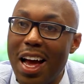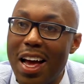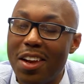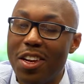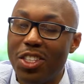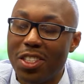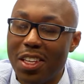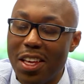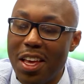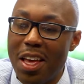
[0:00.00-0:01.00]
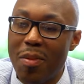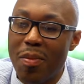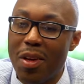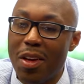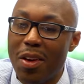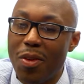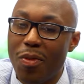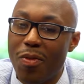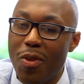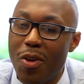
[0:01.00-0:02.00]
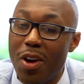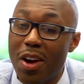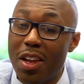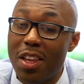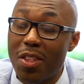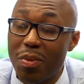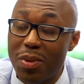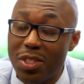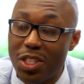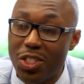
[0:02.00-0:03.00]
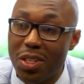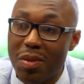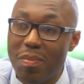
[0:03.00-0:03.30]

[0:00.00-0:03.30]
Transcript: I initially came for another position,